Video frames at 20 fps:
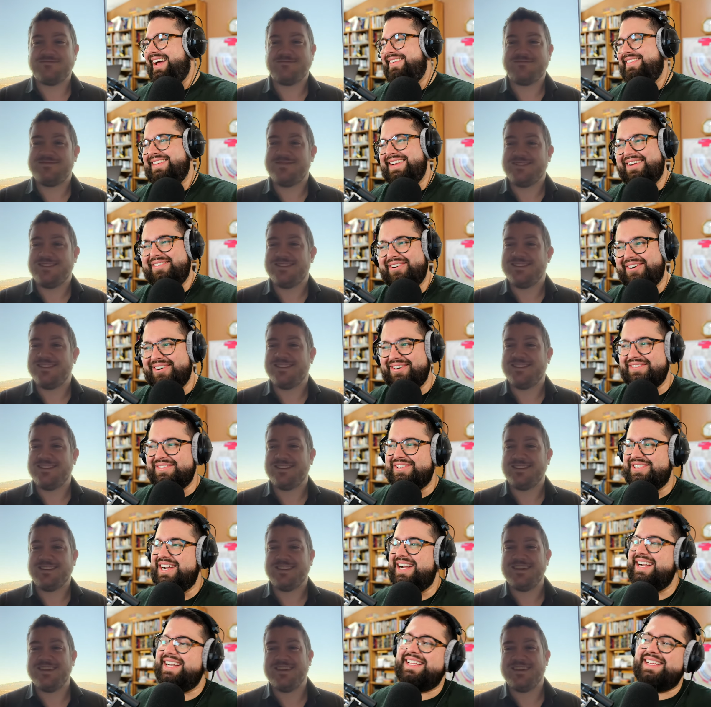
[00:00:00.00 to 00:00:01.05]
Speaker 1: I've never heard of
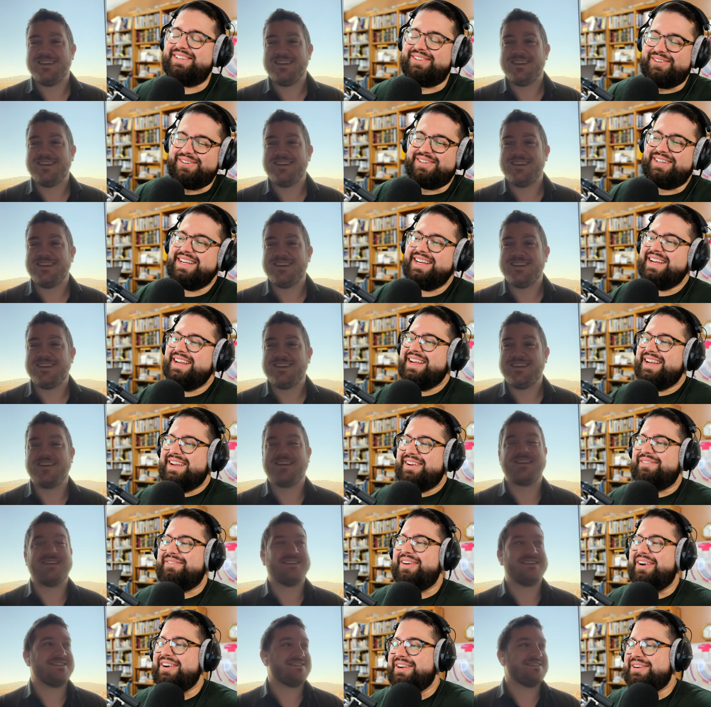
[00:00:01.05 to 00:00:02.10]
Giant Eagle.
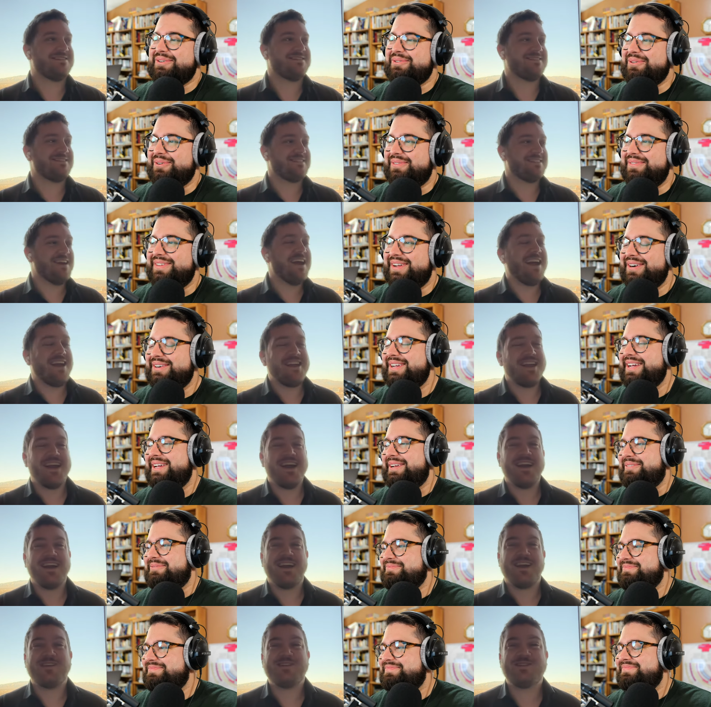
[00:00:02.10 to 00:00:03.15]
Very cool. Okay.
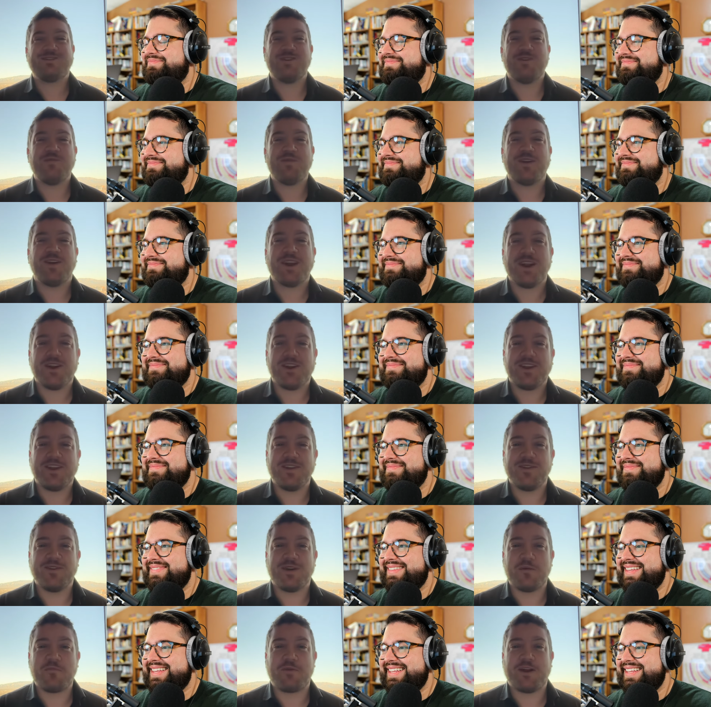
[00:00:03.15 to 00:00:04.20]
Speaker 2: it's so weird hearing you
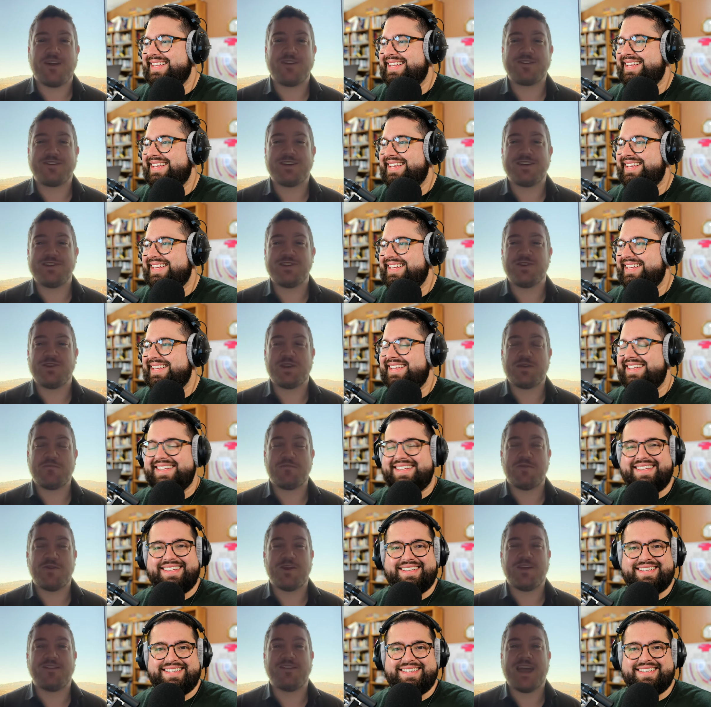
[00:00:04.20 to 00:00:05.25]
like pronounce because you're like
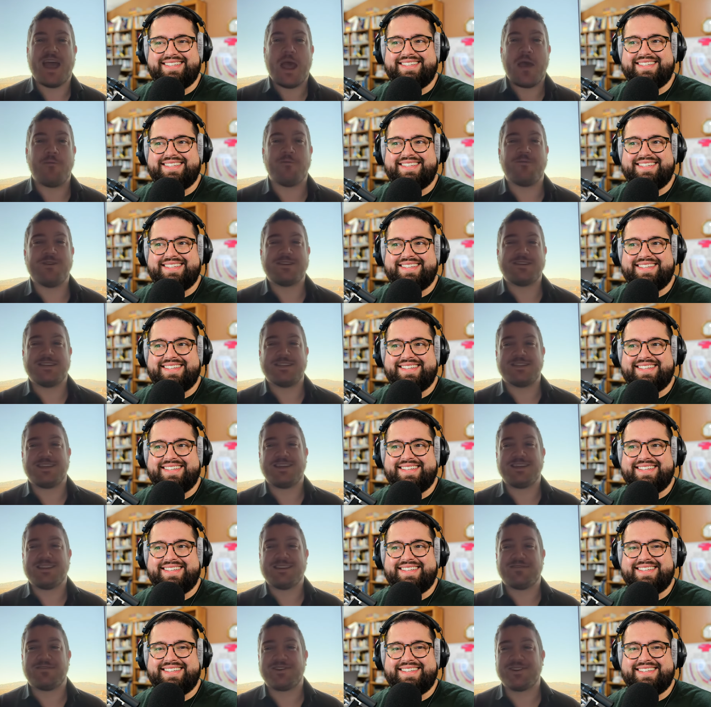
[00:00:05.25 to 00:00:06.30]
putting the emphasis like
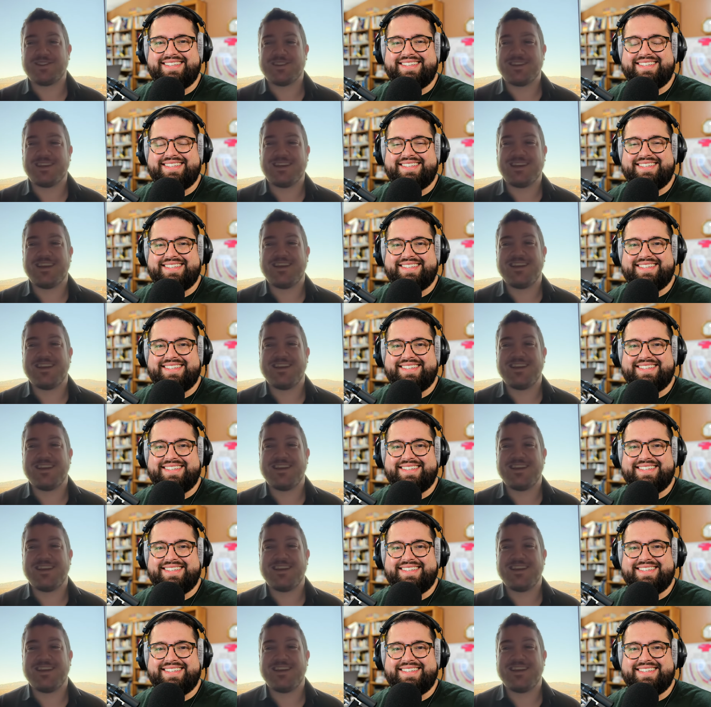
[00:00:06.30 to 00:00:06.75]
differently.